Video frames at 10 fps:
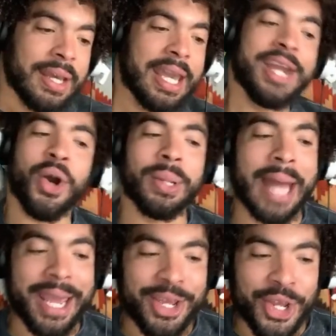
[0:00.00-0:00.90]
He
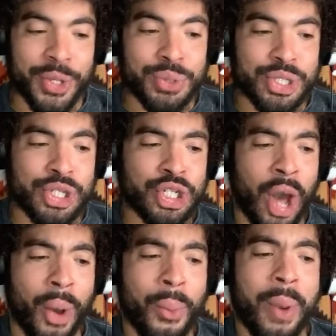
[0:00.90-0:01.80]
don't like you?
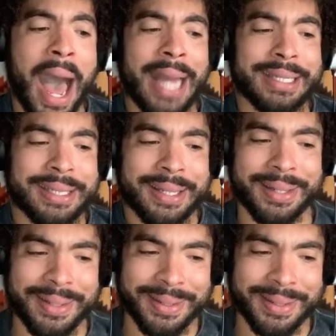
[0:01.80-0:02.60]
So what?